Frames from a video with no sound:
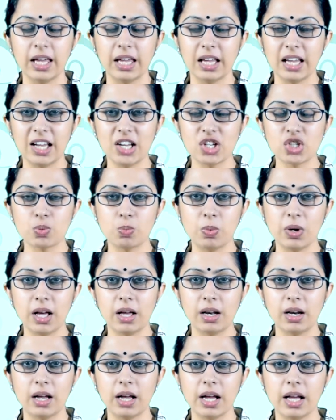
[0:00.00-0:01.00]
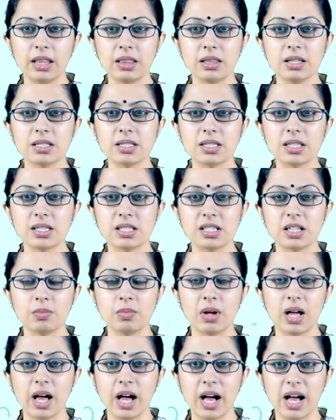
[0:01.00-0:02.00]
Each player in the system
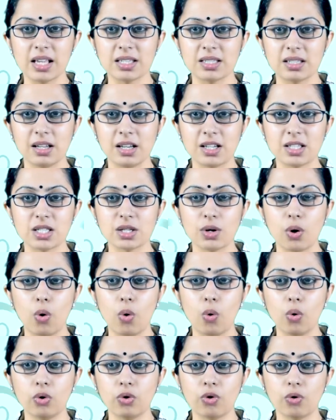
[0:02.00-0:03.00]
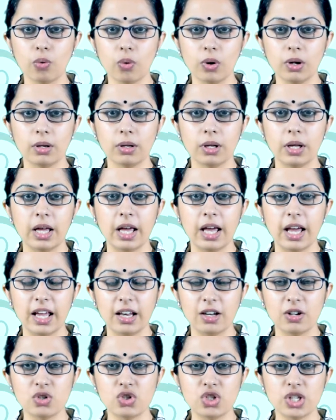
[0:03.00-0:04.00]
has its own role,
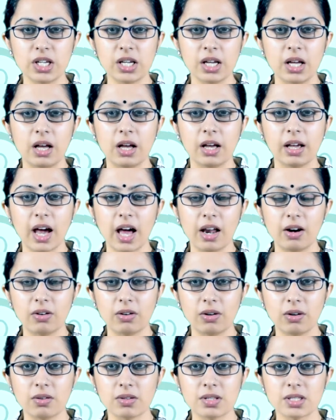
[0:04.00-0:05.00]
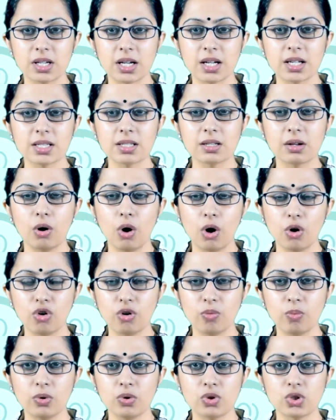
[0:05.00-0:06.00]
energy, characteristics,
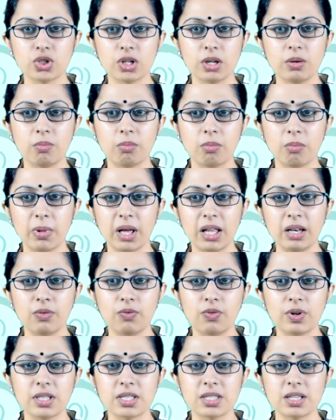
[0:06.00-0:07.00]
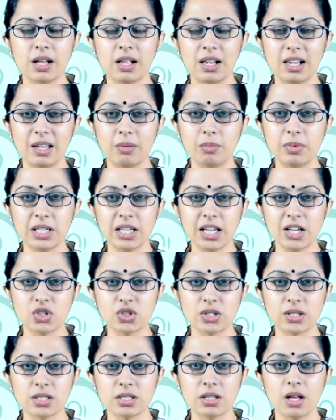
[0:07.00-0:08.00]
contribution, benefits,
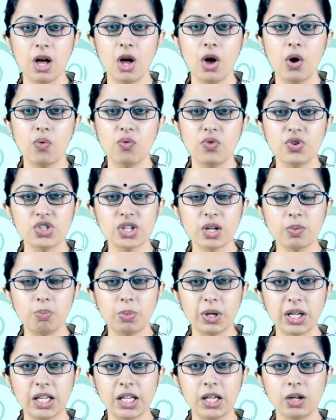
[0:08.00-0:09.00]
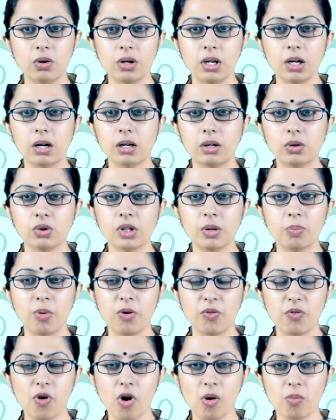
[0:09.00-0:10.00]
limitations which are peculiar to the
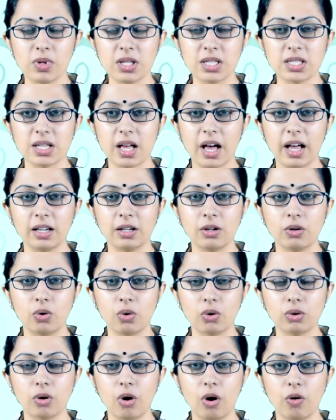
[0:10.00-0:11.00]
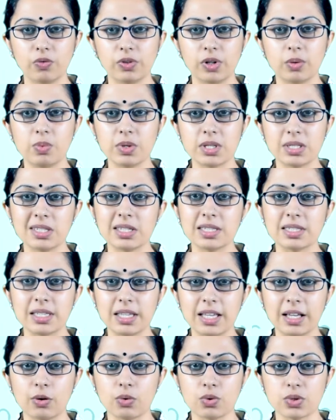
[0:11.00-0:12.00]
performance and growth of the business
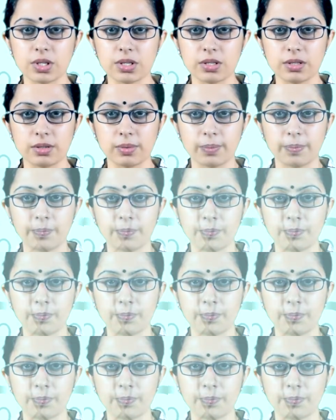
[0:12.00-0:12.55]
ecosystem.